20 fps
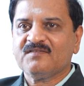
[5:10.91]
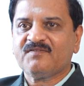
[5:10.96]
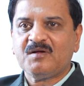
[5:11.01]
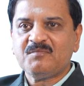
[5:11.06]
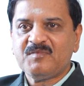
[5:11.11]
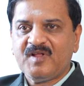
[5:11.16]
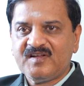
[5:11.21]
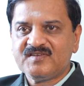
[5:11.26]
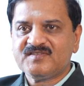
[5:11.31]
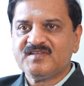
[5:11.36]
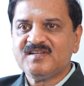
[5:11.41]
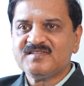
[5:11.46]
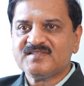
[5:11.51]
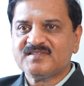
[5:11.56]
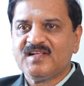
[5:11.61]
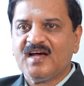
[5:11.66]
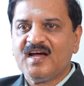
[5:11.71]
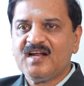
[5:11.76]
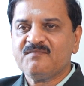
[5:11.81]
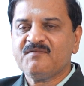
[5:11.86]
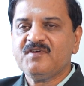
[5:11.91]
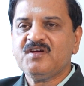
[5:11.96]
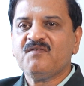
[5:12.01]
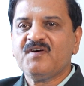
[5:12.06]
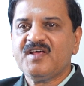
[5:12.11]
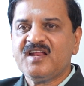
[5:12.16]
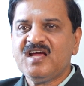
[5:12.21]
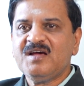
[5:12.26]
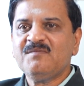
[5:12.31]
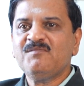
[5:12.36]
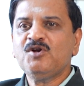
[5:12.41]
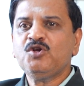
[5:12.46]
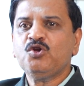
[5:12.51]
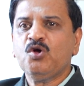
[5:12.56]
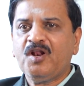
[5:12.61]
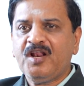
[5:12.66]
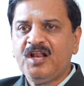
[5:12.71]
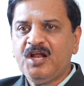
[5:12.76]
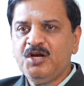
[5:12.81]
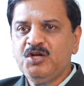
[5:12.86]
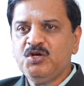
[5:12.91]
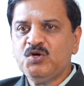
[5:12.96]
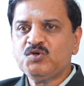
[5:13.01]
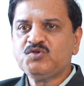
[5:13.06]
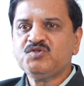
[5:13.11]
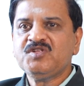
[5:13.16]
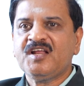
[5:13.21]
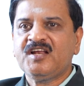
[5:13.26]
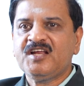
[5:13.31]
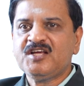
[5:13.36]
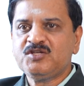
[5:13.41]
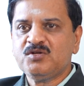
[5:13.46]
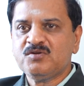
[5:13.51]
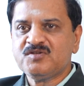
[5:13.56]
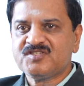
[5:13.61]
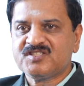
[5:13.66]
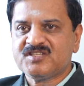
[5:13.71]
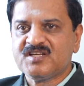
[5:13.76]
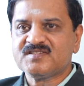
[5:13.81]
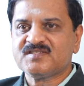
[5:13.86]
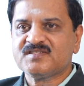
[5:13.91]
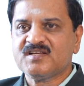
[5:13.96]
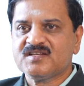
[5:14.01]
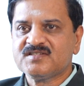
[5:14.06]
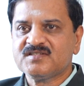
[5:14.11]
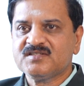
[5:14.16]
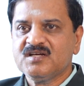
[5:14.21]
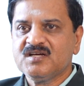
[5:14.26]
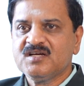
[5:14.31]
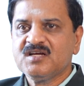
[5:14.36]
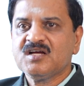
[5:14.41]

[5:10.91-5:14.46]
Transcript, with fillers: from the results that we were able to reduce the residual stresses